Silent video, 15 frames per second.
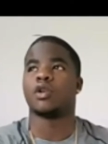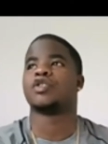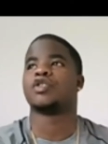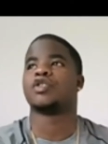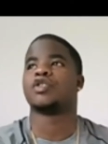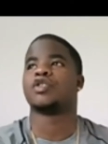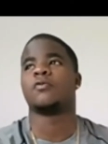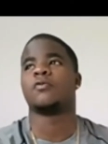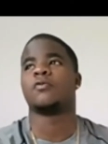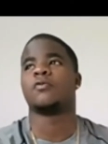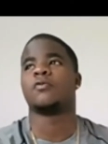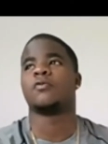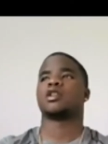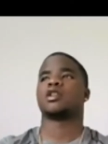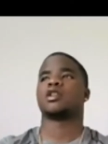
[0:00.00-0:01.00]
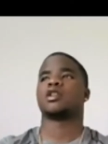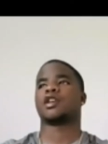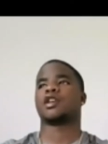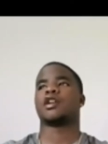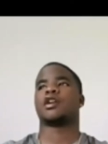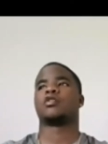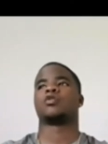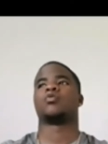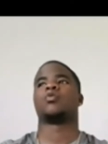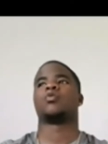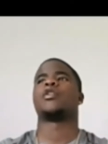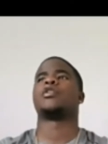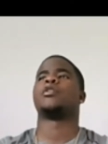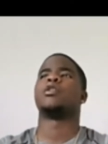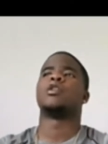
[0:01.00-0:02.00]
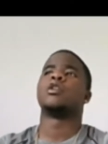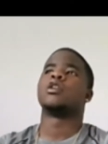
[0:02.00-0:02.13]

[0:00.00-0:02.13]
how you move and kind of just staying out the way.